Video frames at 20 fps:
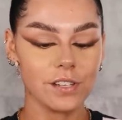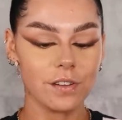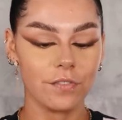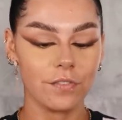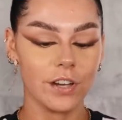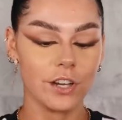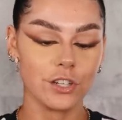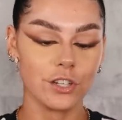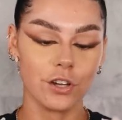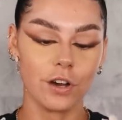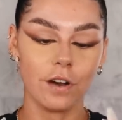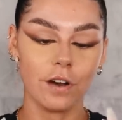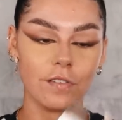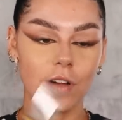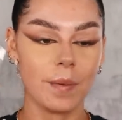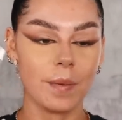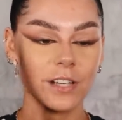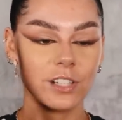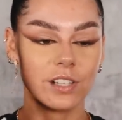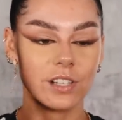to finish off.
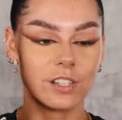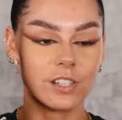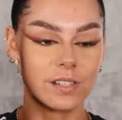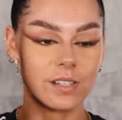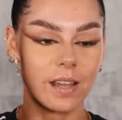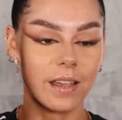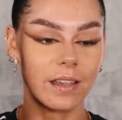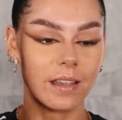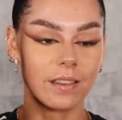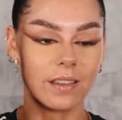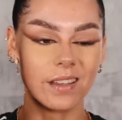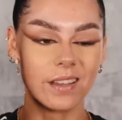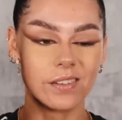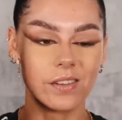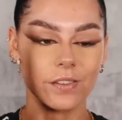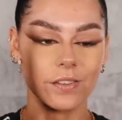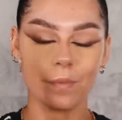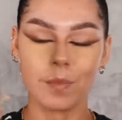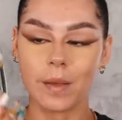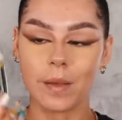I'm actually just taking this,
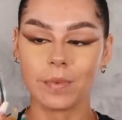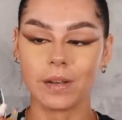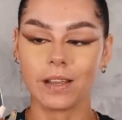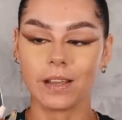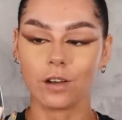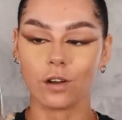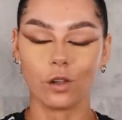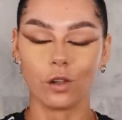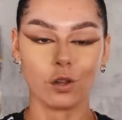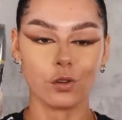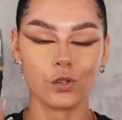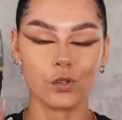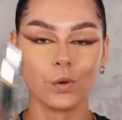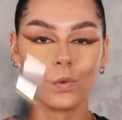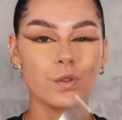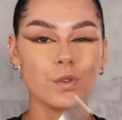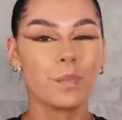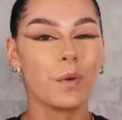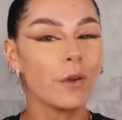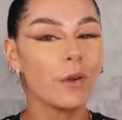it's the Maybelline Colossal.
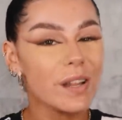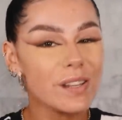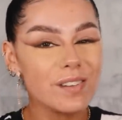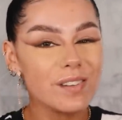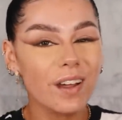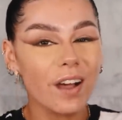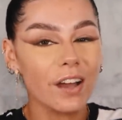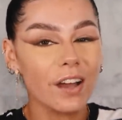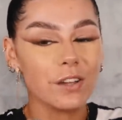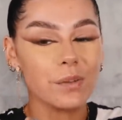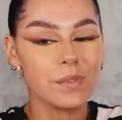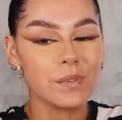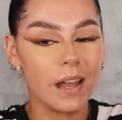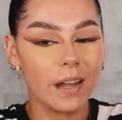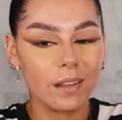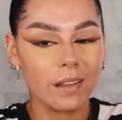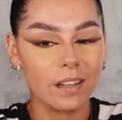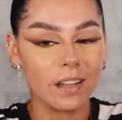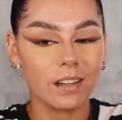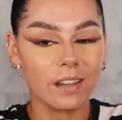To be honest, I can't use
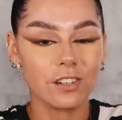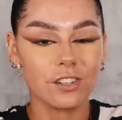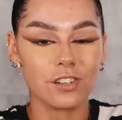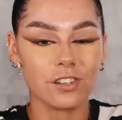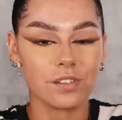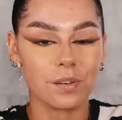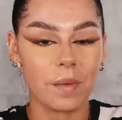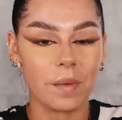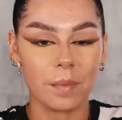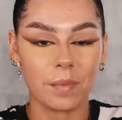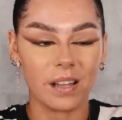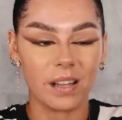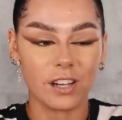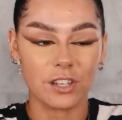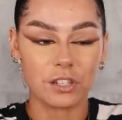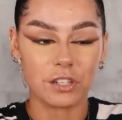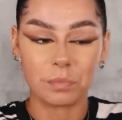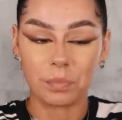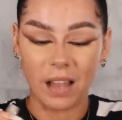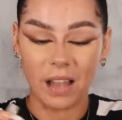anything just to make my
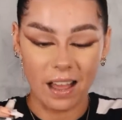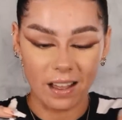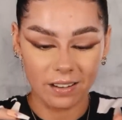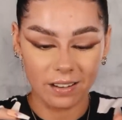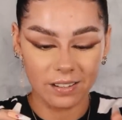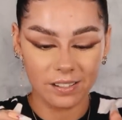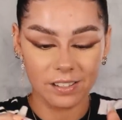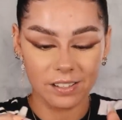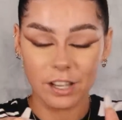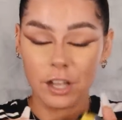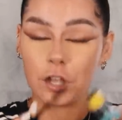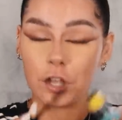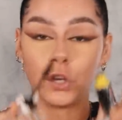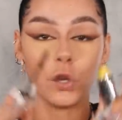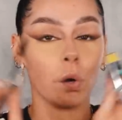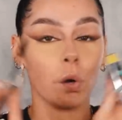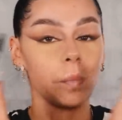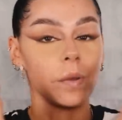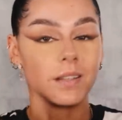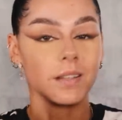lashes black.
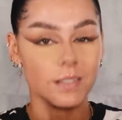Not a big